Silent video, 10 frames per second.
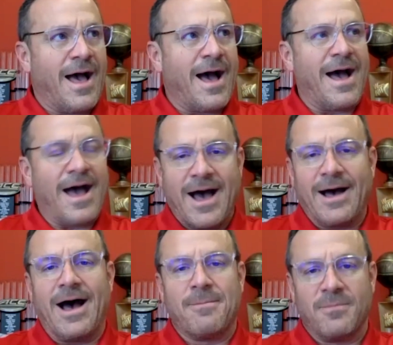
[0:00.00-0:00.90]

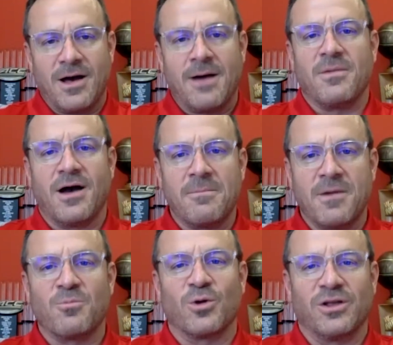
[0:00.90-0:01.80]

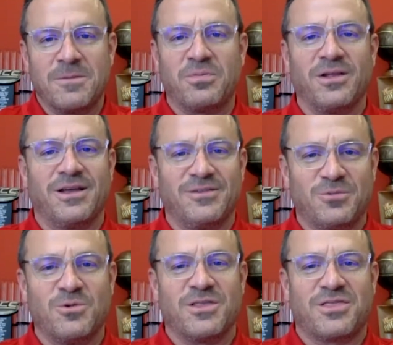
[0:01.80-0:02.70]
I'm really
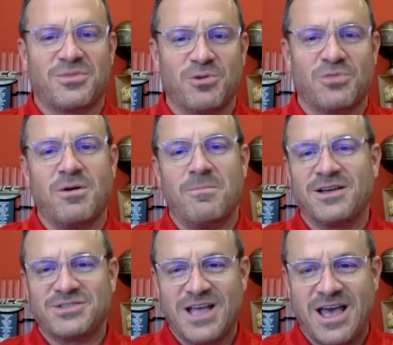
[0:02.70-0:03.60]
pleased with what my
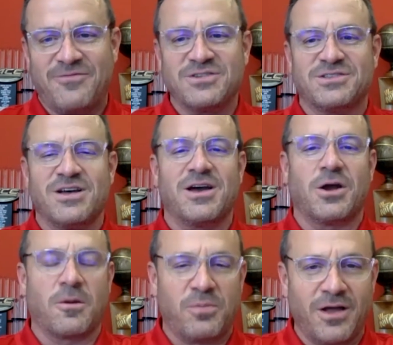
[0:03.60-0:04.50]
staff has done,
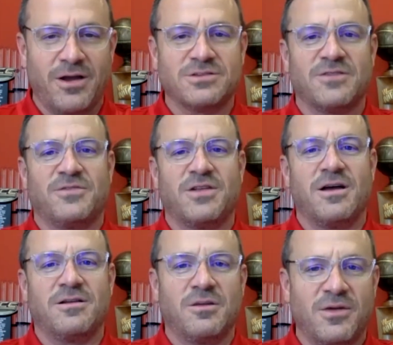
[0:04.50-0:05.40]
our players have
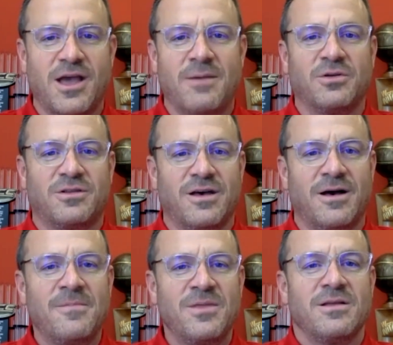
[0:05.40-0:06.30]
done to be able
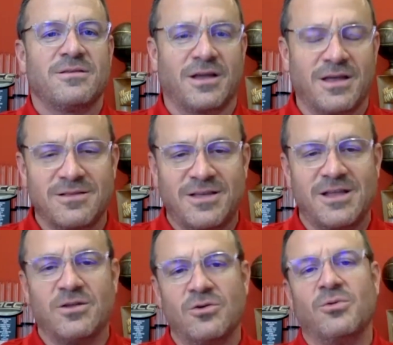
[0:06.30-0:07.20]
to
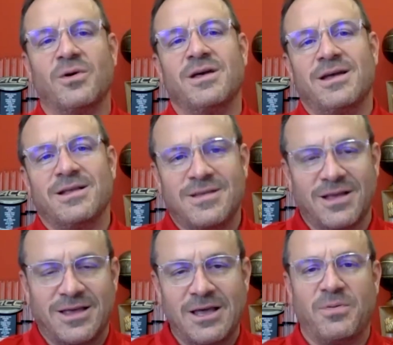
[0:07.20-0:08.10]
continue to
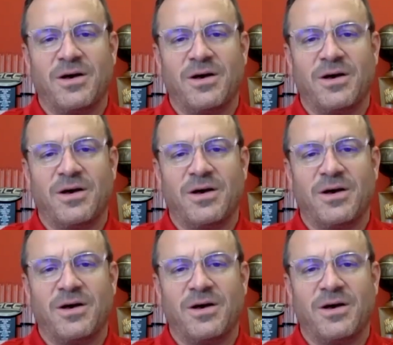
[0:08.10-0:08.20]
keep